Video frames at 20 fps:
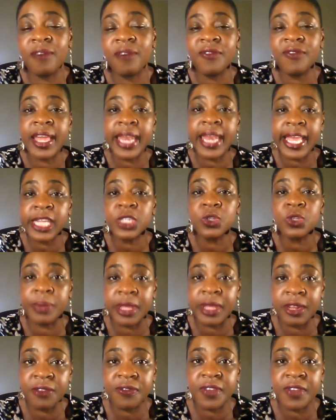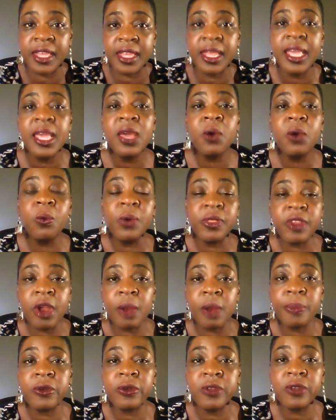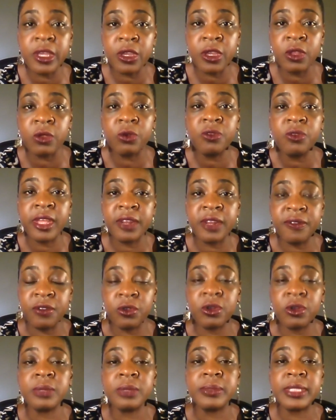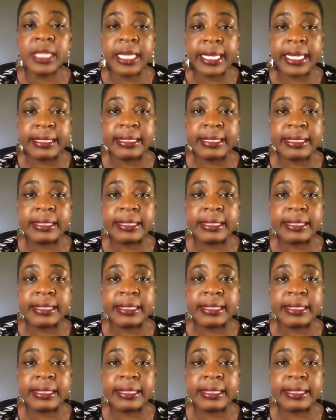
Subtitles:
financial benefit with our particular set of circumstances.